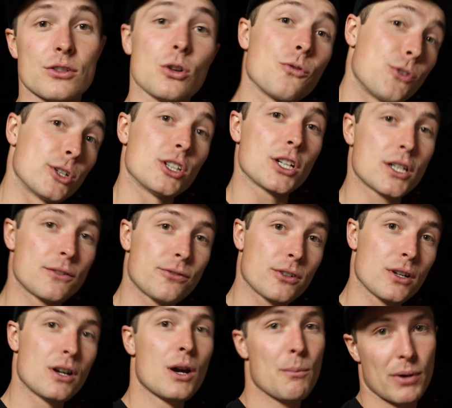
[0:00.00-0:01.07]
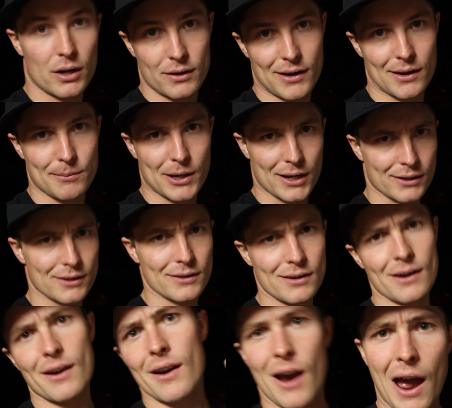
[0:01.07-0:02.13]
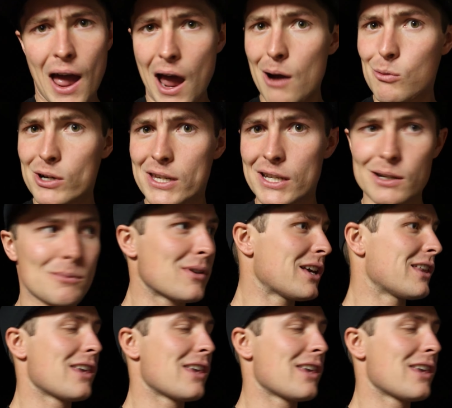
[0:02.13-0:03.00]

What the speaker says: So if you're looking for a pair of Dynomaxes, I will get them.